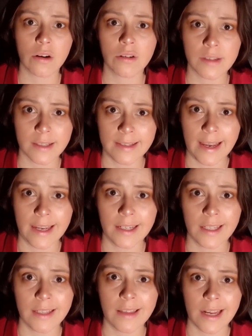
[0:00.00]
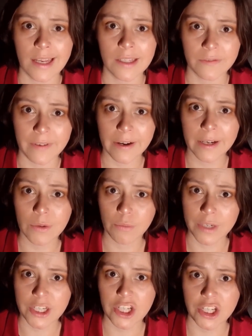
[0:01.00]
society that has very
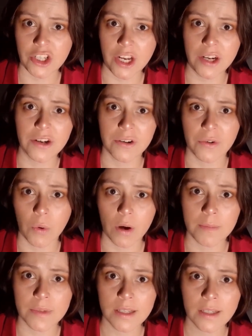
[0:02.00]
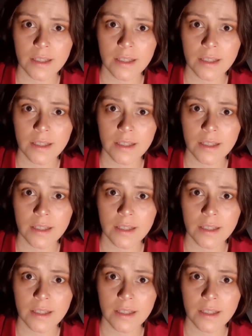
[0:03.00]
rigid gender norms.